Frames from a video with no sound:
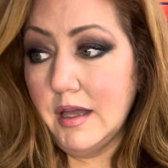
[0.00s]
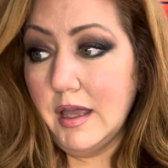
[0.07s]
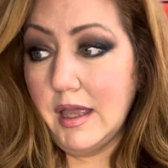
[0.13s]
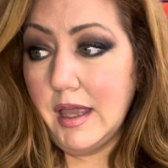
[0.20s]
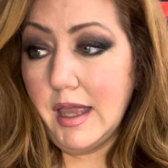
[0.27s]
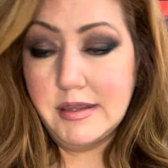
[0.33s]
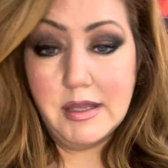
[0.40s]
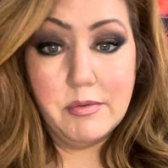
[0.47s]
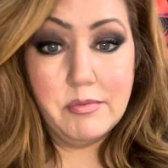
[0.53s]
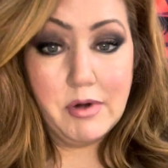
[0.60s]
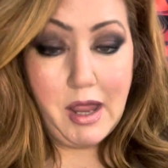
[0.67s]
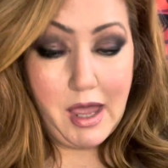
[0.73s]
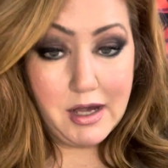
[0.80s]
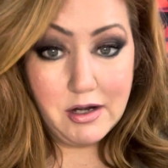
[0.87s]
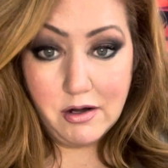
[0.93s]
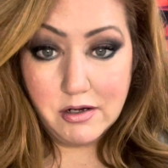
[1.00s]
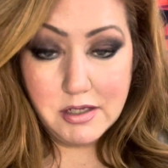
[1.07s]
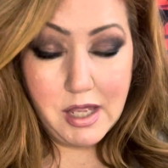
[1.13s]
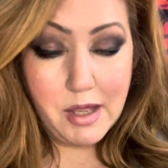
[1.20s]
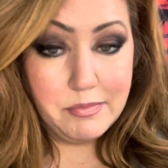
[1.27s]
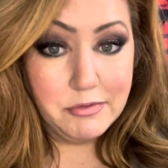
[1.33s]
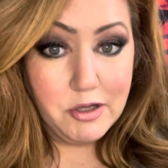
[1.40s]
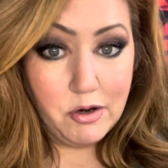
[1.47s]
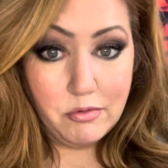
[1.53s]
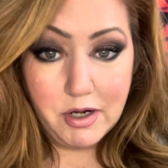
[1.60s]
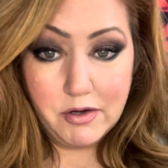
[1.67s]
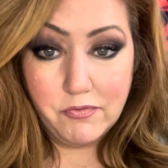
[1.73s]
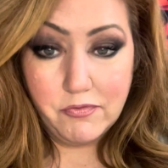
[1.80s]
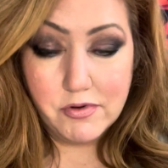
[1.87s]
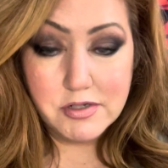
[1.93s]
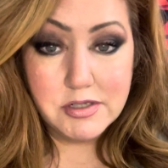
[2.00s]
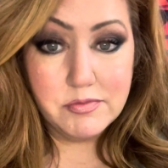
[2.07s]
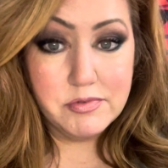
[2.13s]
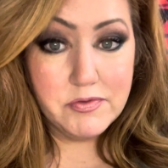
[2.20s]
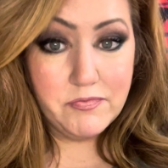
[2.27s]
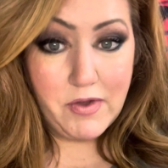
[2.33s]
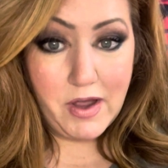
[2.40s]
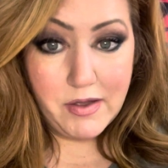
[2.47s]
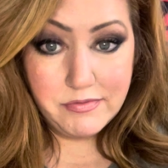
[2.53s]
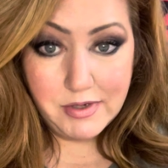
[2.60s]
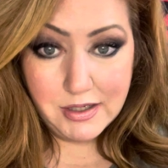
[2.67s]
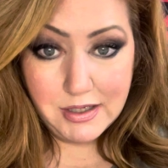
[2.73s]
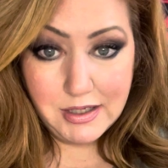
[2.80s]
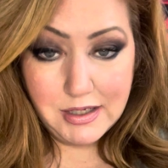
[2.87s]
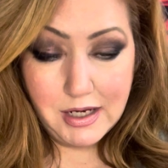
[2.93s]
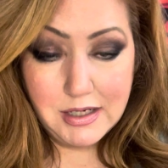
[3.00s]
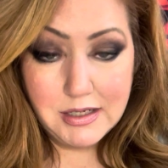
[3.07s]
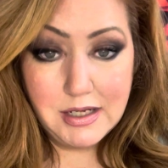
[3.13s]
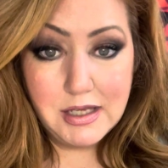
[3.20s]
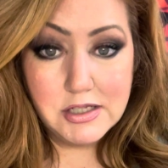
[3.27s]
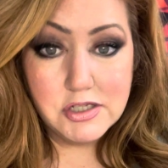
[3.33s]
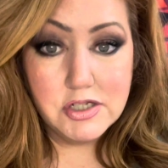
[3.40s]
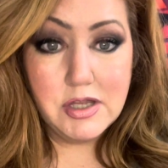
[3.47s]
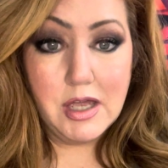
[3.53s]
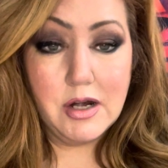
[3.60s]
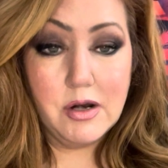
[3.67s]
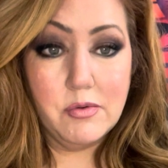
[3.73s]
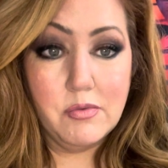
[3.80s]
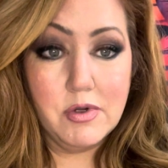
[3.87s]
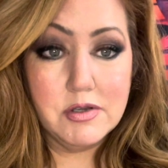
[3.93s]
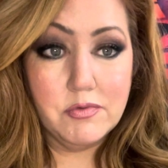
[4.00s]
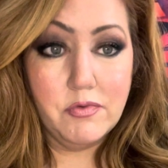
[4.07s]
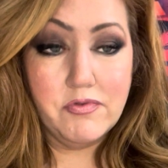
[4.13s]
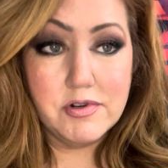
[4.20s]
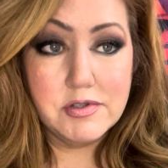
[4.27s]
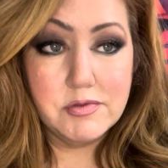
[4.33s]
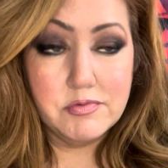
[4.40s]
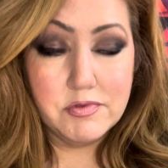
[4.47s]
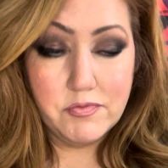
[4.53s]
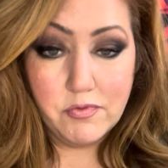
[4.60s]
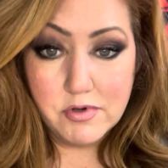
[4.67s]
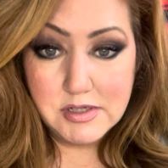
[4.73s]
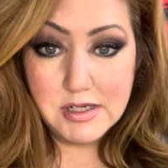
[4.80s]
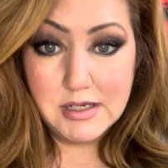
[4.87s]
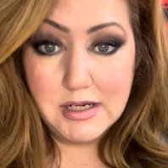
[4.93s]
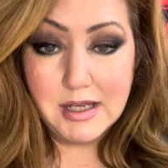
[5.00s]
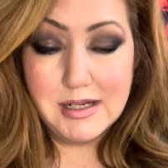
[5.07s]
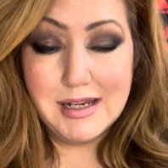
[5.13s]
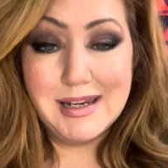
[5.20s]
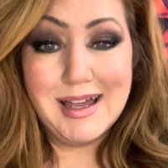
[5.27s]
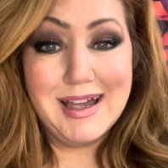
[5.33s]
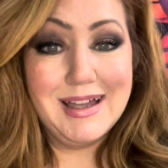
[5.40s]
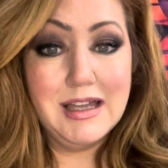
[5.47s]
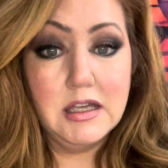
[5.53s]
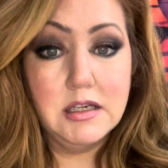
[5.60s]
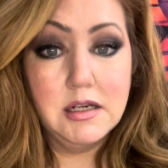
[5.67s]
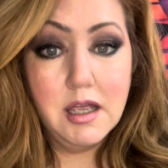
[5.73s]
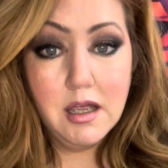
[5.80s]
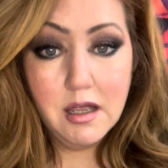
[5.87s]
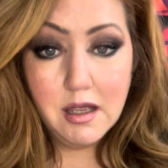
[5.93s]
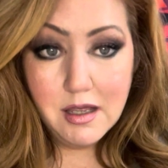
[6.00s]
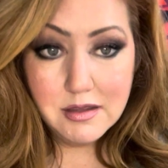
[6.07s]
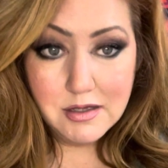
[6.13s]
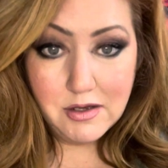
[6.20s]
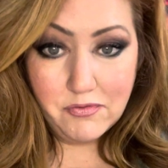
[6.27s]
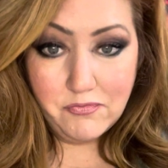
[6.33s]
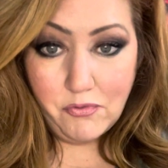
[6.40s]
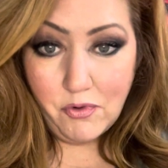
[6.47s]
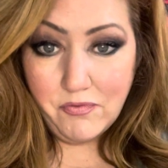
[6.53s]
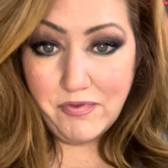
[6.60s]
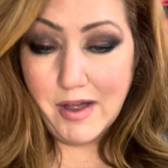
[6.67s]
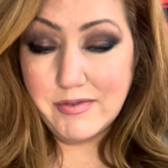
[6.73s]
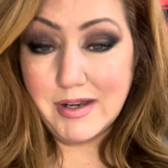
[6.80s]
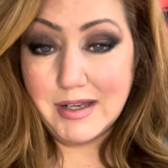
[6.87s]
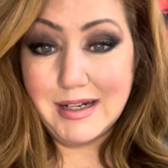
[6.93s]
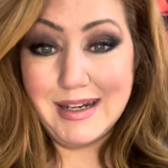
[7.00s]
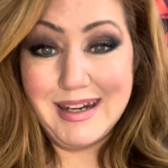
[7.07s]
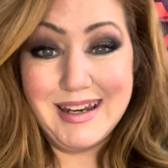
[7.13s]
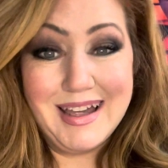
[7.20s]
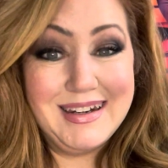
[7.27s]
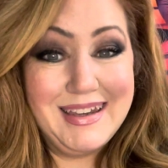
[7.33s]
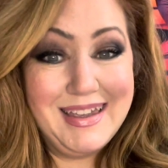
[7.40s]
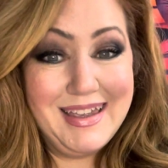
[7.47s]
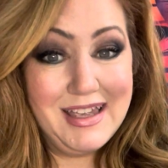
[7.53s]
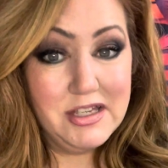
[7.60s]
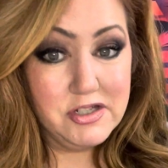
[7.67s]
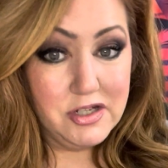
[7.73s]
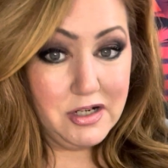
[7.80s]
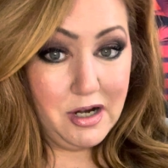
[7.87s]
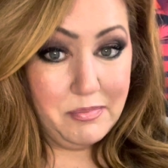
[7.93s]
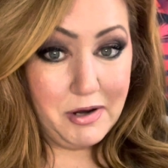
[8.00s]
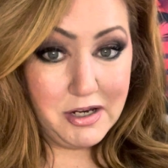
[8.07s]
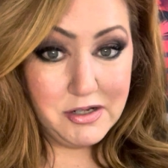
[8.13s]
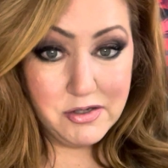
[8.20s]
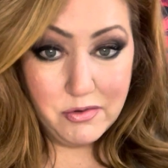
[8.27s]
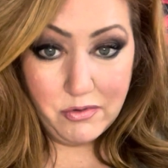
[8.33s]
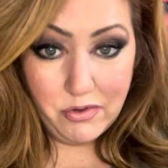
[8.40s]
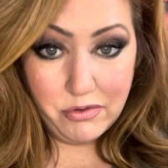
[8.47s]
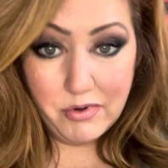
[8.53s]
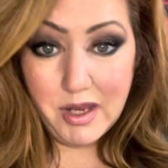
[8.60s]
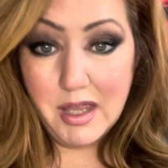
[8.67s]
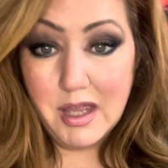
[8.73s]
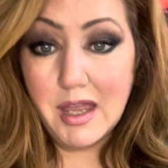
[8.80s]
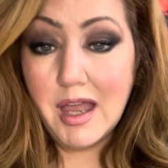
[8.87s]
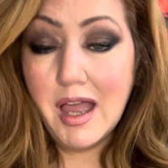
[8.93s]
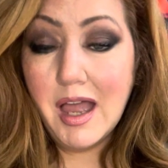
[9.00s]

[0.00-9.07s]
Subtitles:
and they kept lowering. First it was $5.99 each. Then first it was $14.99, then $5.99 each, and I'd buy 2 or 3.